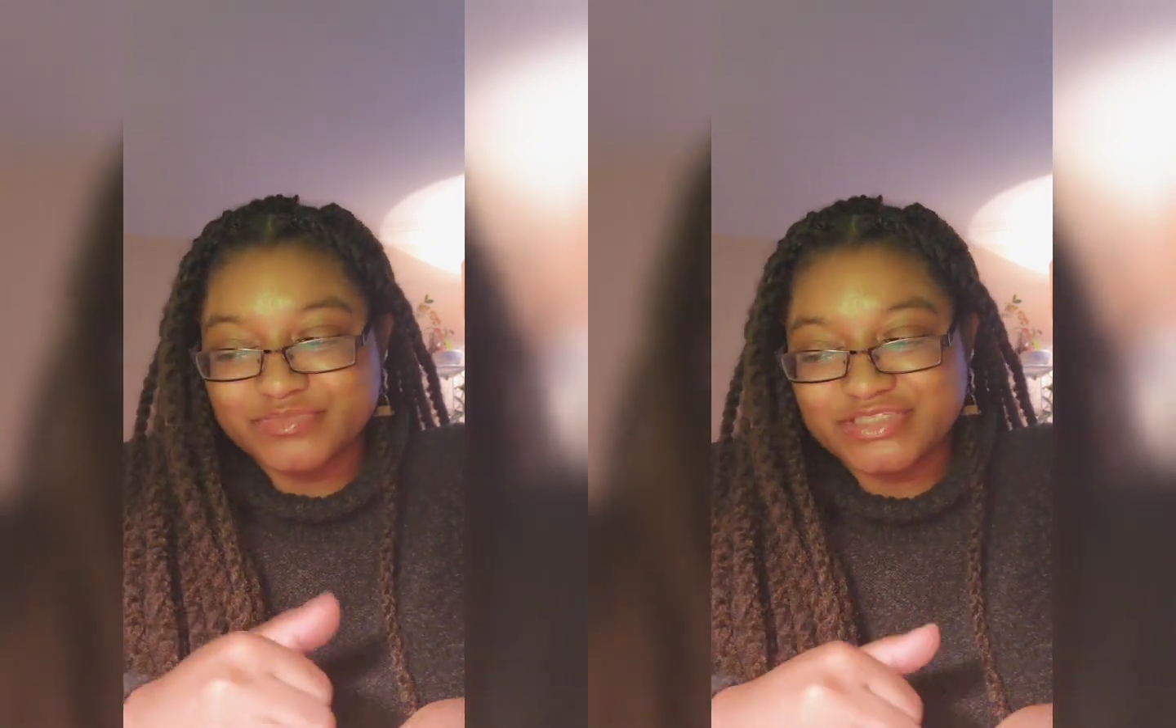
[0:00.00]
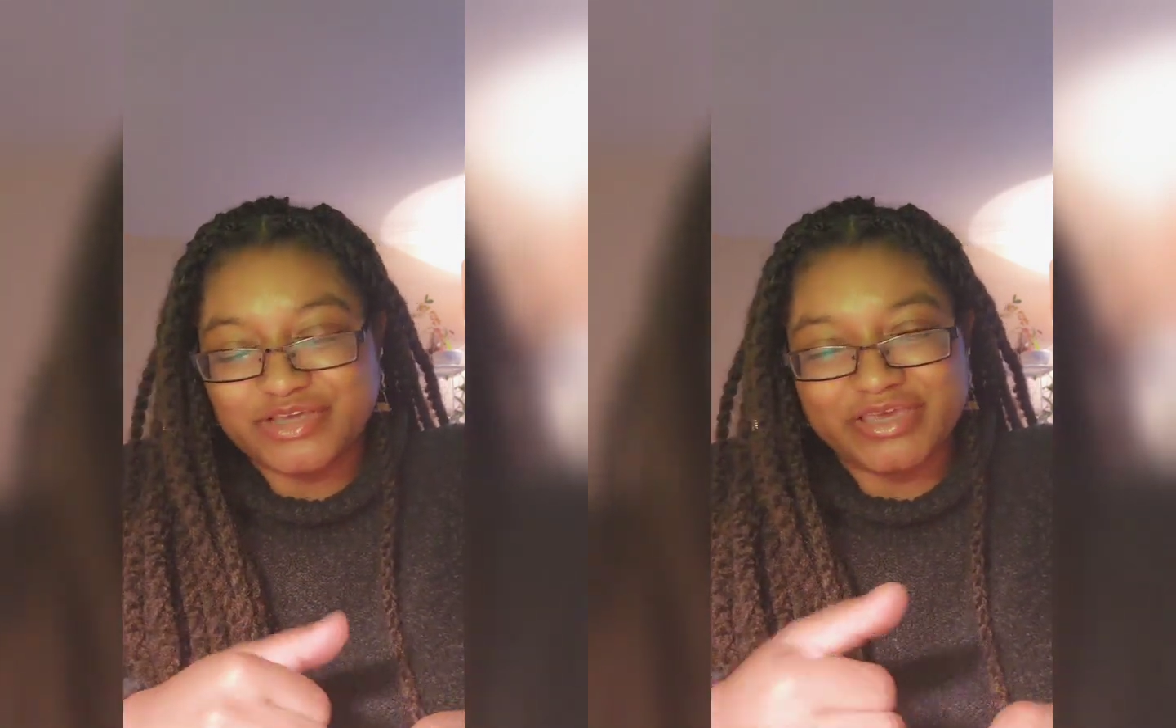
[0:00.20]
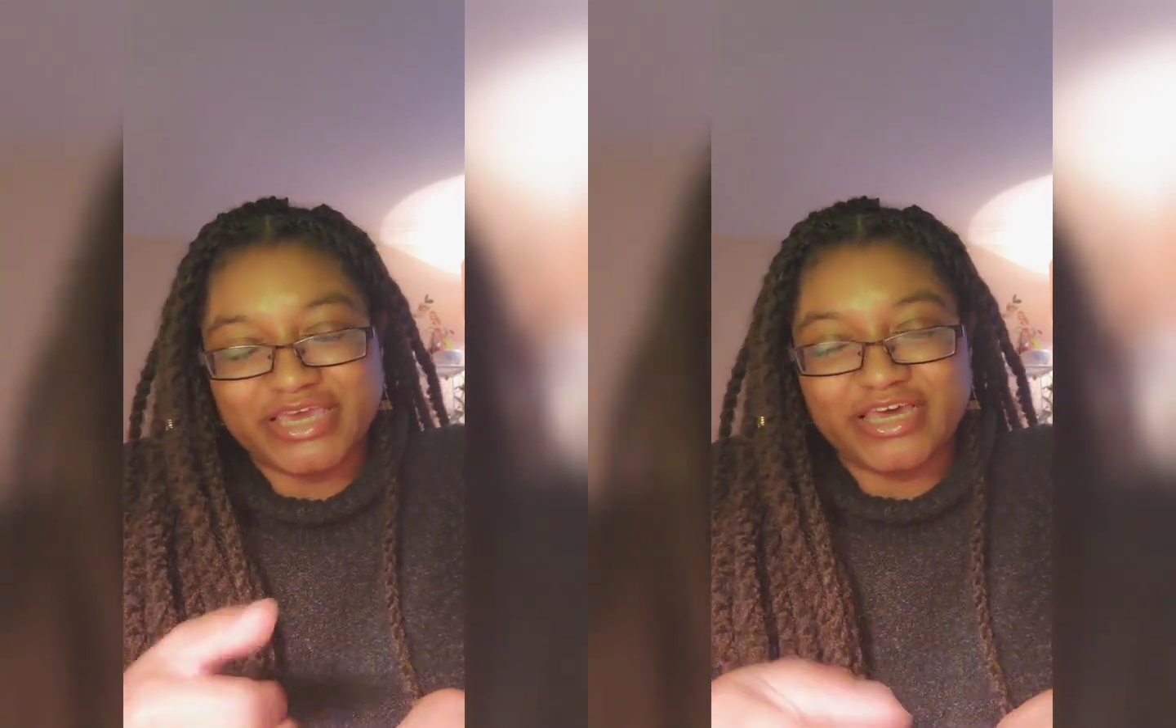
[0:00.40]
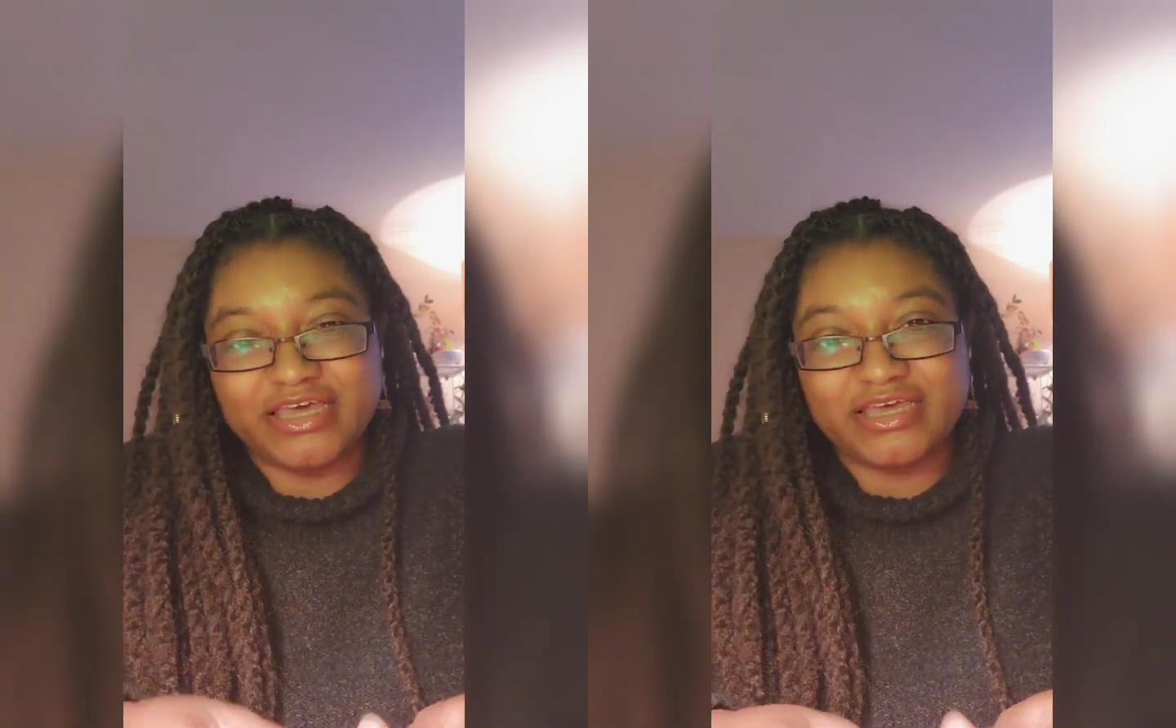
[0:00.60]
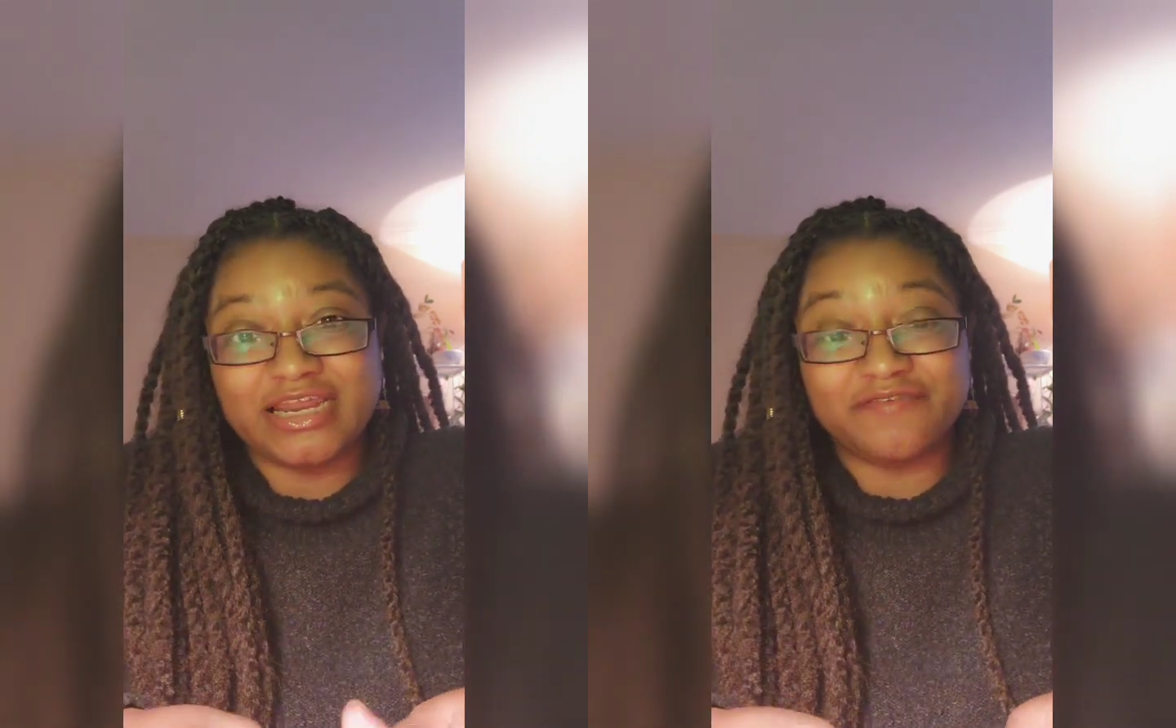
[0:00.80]
So
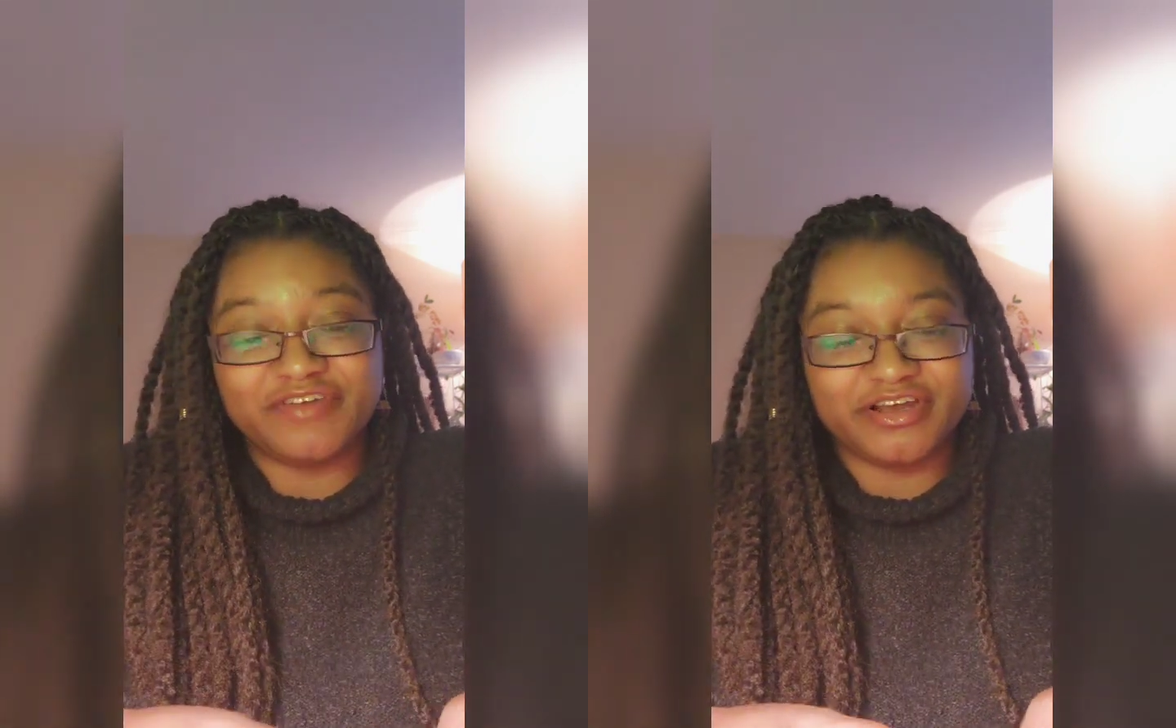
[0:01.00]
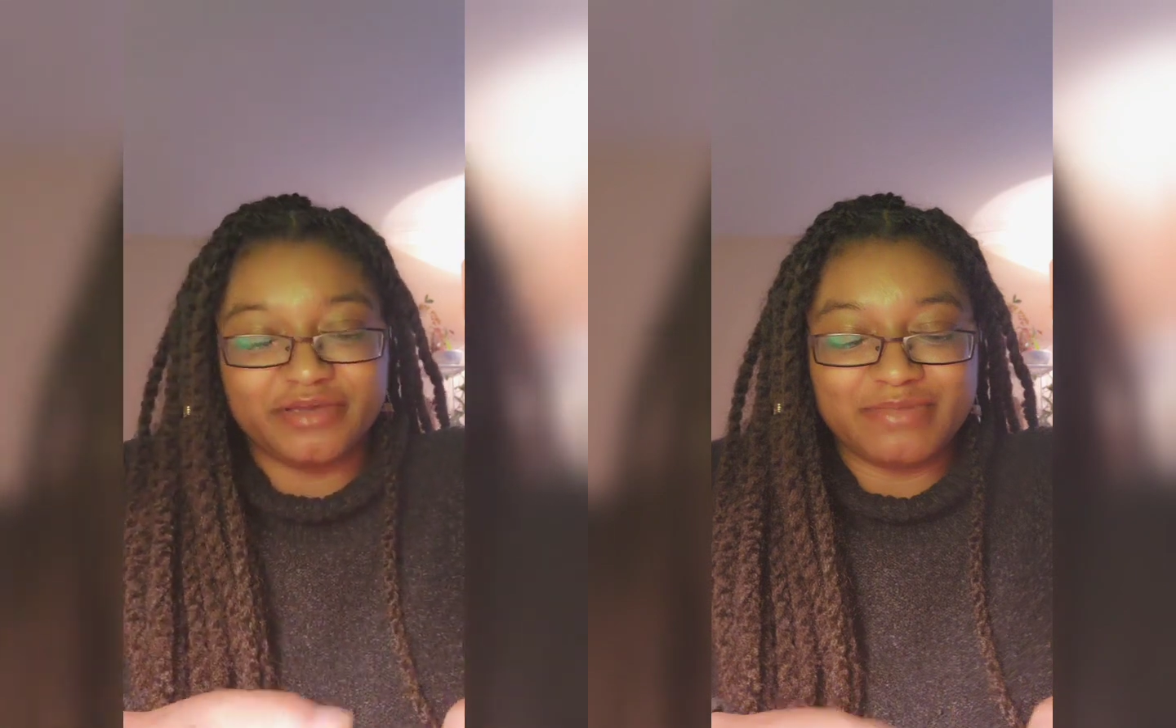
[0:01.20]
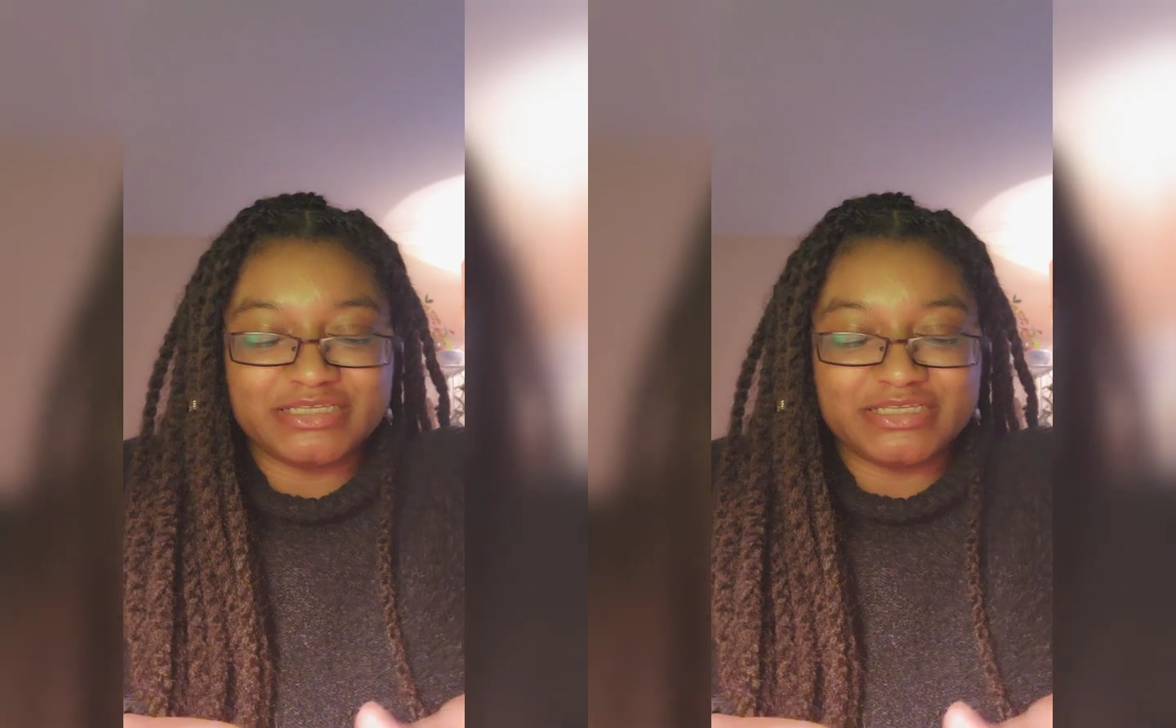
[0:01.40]
yeah, and my